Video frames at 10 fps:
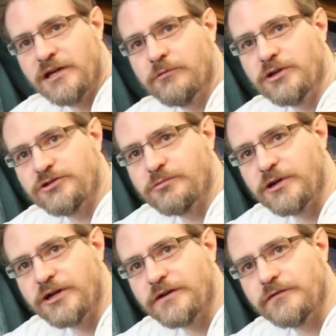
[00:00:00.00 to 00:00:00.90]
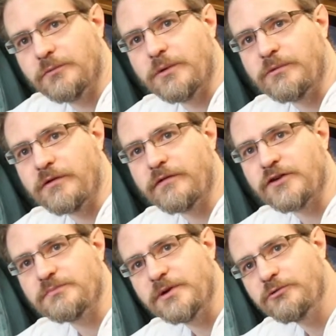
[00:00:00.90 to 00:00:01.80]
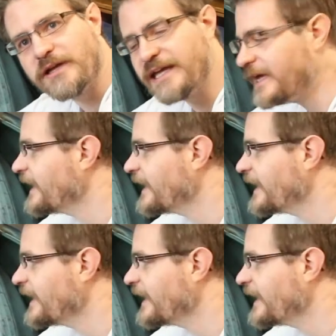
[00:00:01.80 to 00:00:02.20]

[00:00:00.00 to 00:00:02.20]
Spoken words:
which were from when we were first building it